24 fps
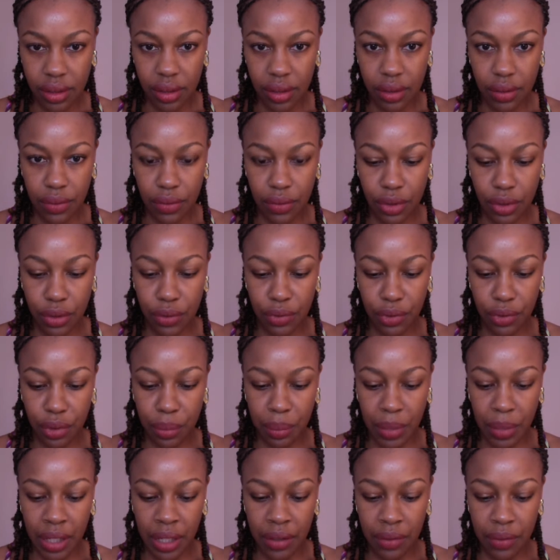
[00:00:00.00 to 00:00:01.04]
view from
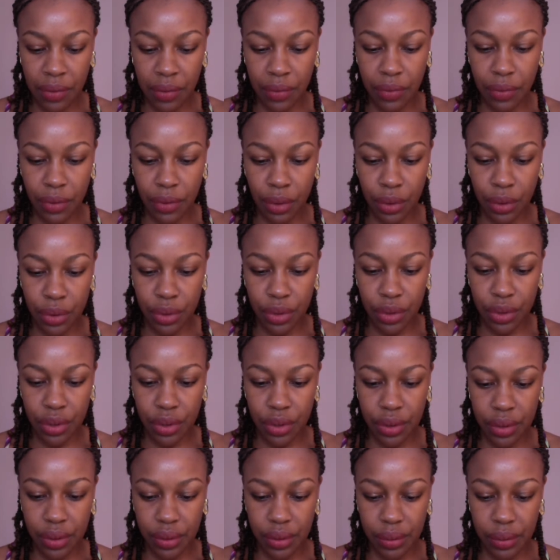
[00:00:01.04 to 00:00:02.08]
my
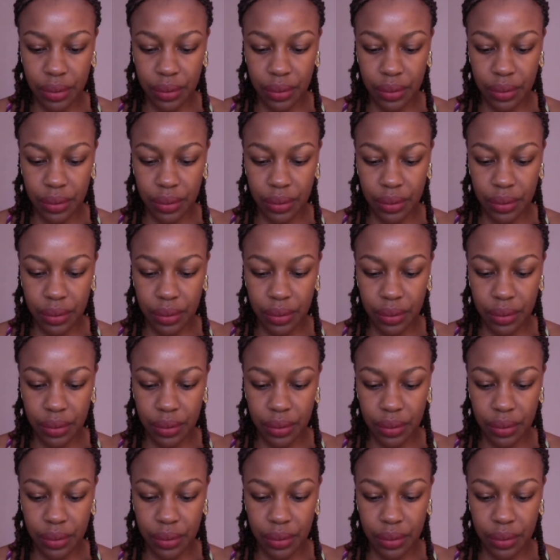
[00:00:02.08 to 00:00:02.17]
phone.